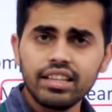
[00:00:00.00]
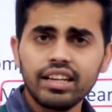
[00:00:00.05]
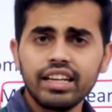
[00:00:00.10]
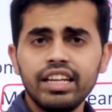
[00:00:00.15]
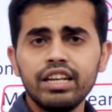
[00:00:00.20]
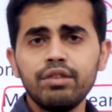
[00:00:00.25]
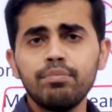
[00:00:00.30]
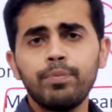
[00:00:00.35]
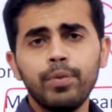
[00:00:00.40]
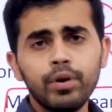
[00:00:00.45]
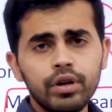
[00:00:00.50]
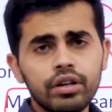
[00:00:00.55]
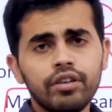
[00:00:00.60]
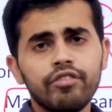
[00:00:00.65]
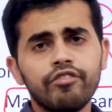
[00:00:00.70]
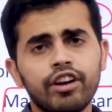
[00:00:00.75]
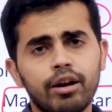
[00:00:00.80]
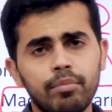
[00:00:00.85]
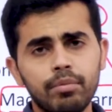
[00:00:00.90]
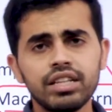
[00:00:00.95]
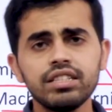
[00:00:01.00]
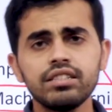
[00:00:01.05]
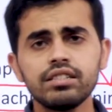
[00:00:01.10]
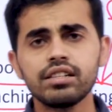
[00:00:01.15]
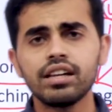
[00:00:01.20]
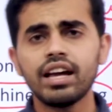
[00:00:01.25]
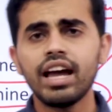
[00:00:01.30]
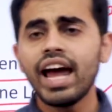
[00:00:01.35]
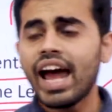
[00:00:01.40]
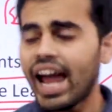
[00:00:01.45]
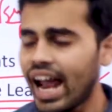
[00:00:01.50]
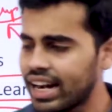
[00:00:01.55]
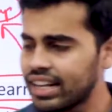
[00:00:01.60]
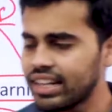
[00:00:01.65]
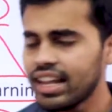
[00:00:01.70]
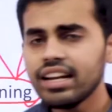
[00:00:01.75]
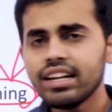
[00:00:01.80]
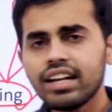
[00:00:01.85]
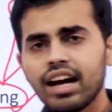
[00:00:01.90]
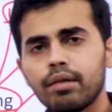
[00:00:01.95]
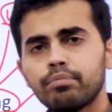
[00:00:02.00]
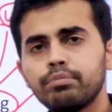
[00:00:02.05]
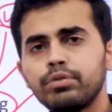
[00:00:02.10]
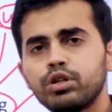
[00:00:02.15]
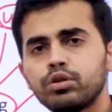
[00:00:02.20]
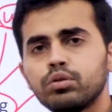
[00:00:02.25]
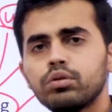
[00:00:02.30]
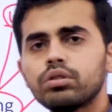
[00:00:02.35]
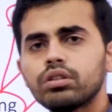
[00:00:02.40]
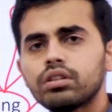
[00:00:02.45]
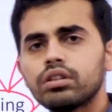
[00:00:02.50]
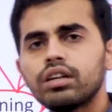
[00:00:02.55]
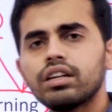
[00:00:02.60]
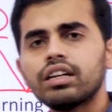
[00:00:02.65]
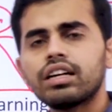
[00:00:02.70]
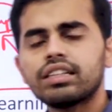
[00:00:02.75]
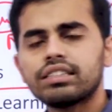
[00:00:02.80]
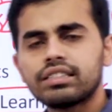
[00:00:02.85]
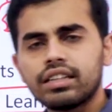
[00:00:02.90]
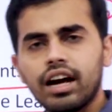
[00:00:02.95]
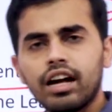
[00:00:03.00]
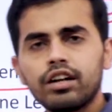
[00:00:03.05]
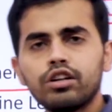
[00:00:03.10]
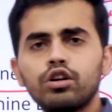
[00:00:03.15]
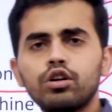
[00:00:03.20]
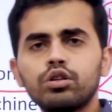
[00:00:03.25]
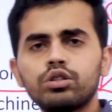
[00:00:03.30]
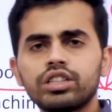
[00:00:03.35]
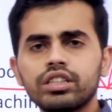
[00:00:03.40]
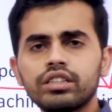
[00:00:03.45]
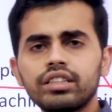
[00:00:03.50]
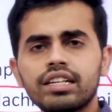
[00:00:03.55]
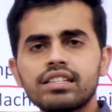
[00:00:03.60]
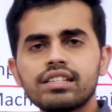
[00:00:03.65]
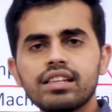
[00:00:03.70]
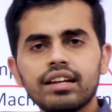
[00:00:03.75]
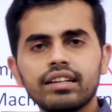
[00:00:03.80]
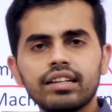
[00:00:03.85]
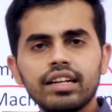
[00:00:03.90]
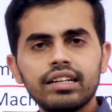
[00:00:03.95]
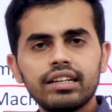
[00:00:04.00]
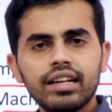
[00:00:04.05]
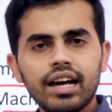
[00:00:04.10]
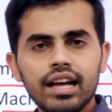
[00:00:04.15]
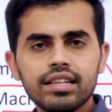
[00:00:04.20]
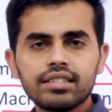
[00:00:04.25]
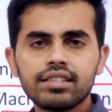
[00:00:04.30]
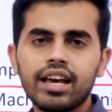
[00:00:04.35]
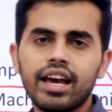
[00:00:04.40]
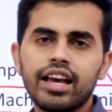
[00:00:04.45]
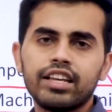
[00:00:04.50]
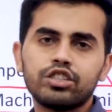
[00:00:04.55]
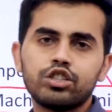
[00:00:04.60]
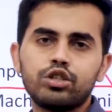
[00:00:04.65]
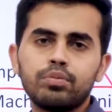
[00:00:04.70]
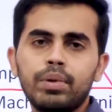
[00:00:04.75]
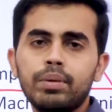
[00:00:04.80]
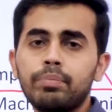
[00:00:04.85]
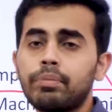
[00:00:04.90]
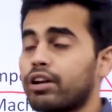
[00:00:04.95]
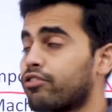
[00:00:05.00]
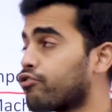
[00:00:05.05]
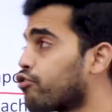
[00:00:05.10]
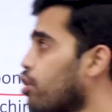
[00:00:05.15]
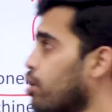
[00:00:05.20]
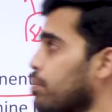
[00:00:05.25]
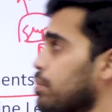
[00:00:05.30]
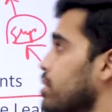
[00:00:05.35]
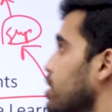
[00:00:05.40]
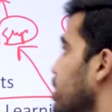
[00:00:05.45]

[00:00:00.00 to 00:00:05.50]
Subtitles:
the input from us and then come to a conclusion that certain task has to be performed.